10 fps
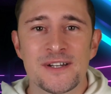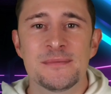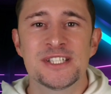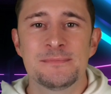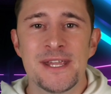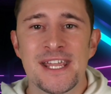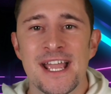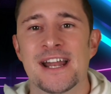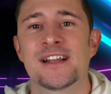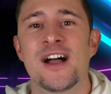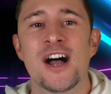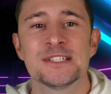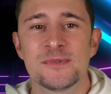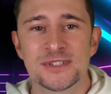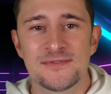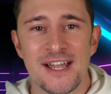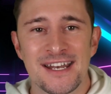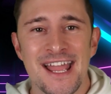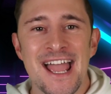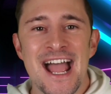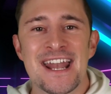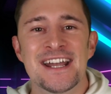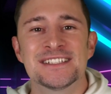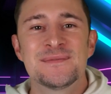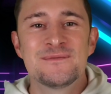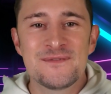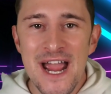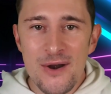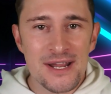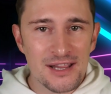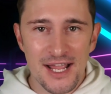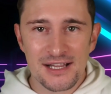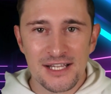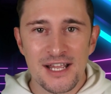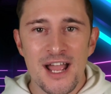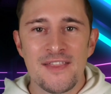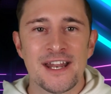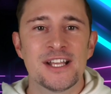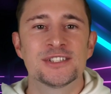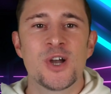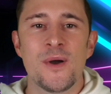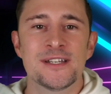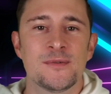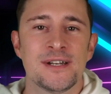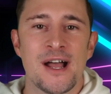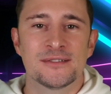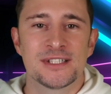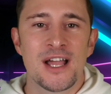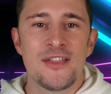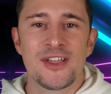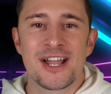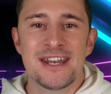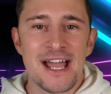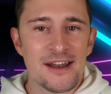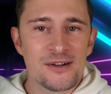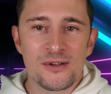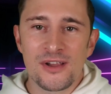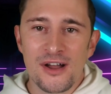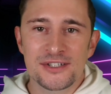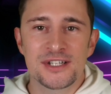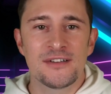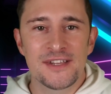to be speaking at a Cosmos event, and it is very likely that he is going to announce the canonical launch of the